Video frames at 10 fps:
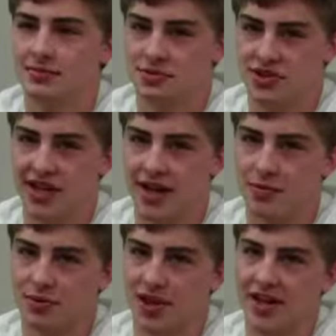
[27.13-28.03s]
Staying
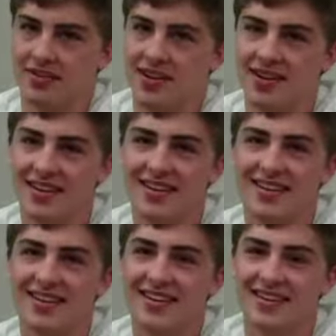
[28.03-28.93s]
up late.
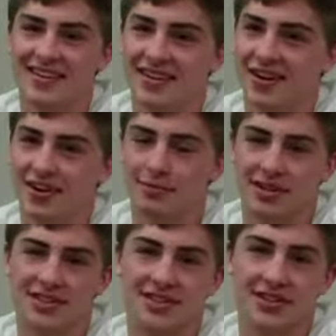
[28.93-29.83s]
I don't get
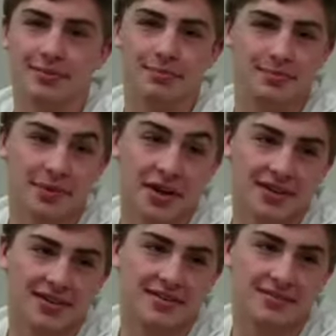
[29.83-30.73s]
much sleep, but
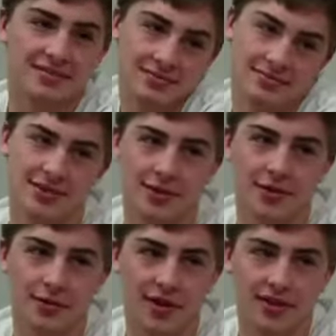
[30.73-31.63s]
you
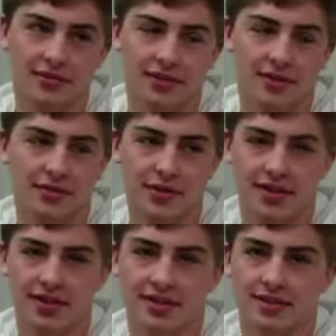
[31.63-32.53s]
learn to live
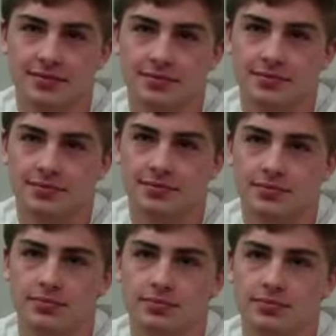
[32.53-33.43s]

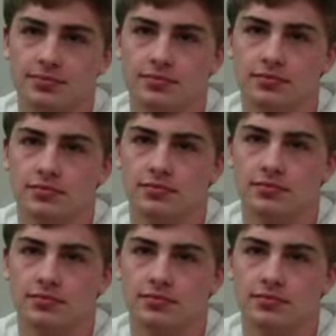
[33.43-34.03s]
with it.